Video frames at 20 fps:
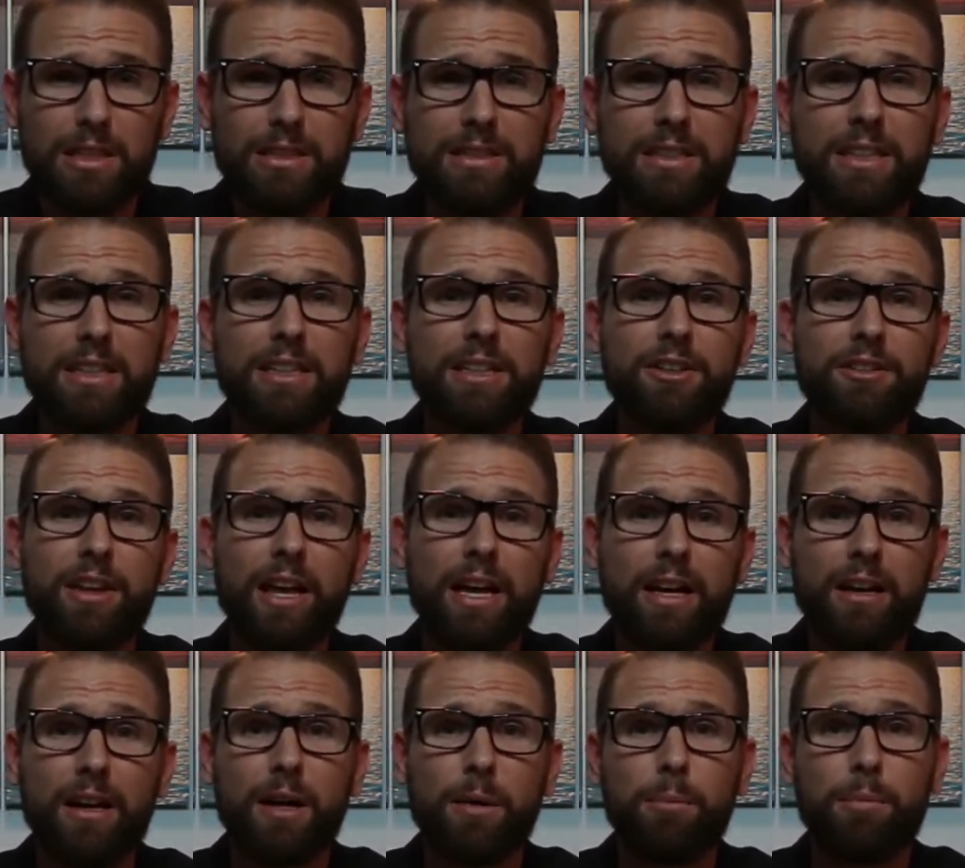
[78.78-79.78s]
to clear
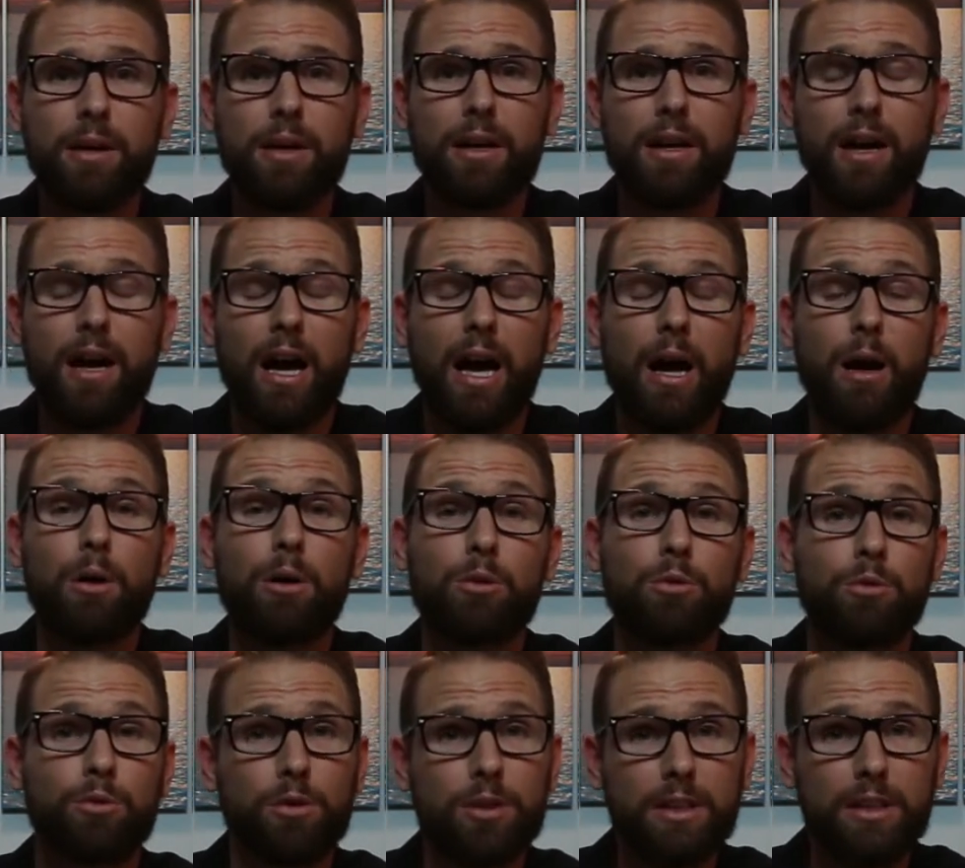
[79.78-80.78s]
that up, how it
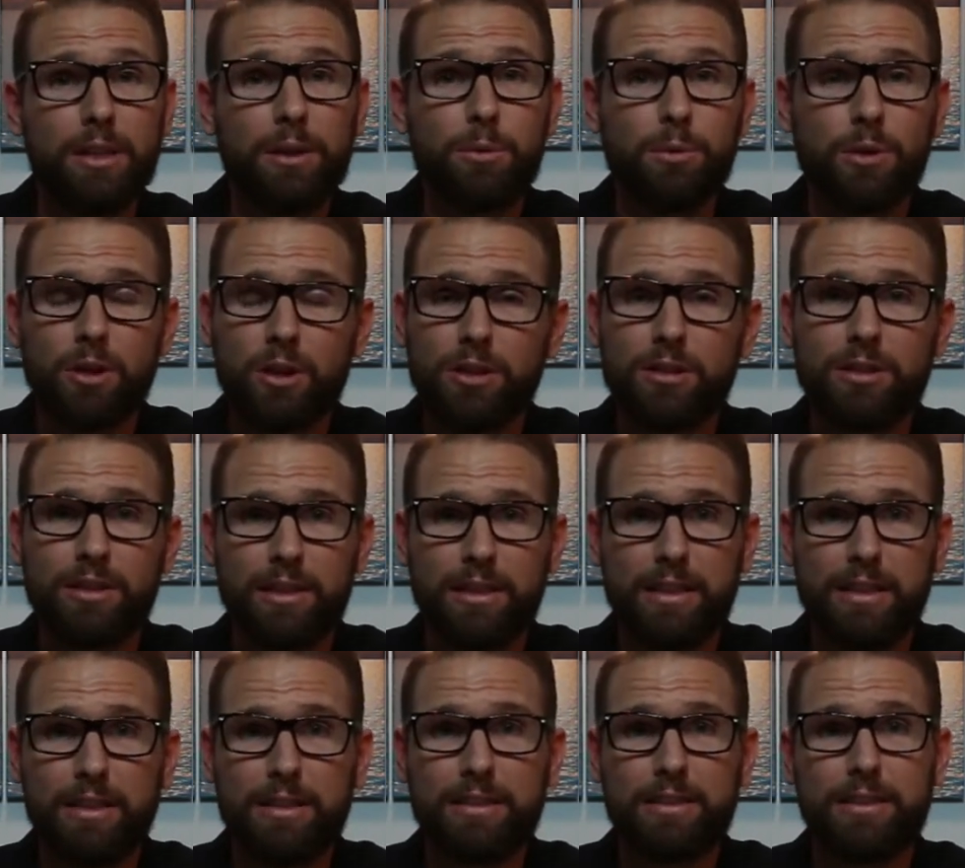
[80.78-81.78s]
really works
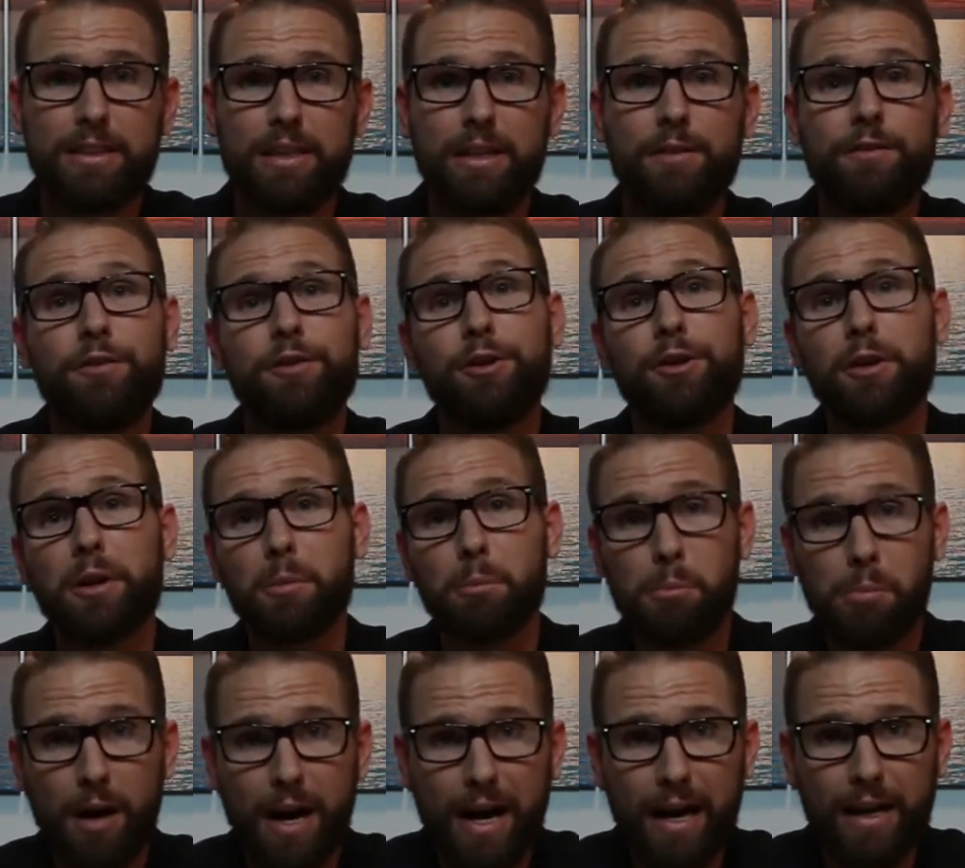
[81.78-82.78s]
is, if you're a
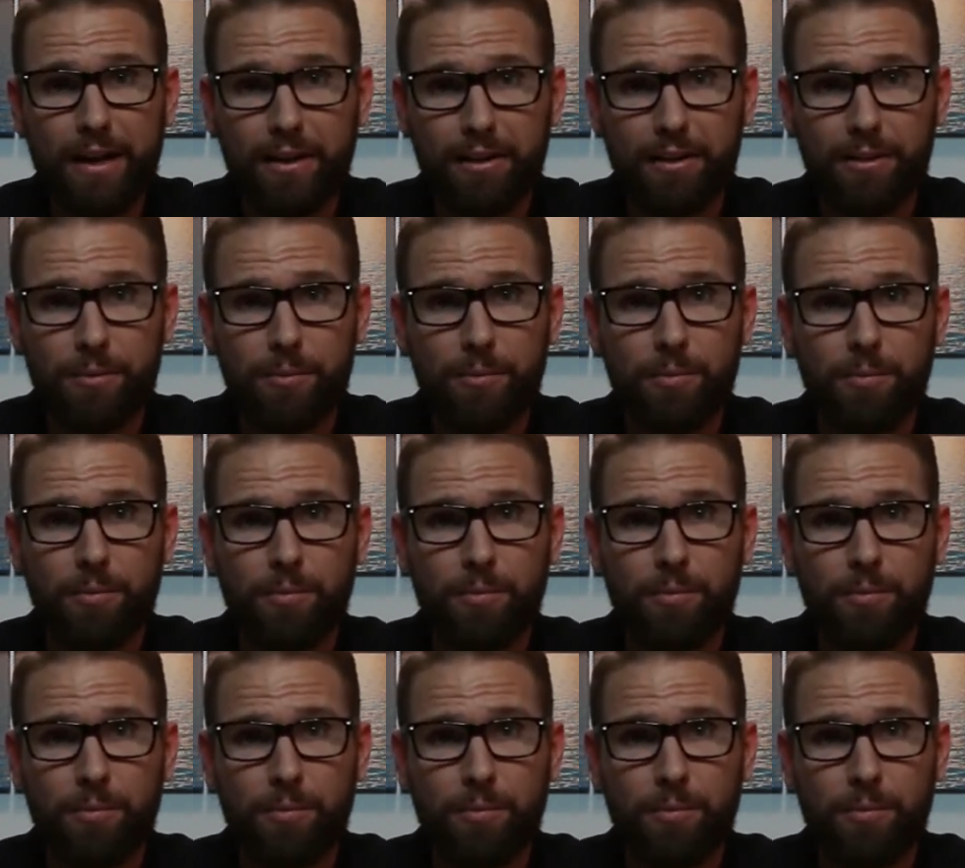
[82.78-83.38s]
buyer,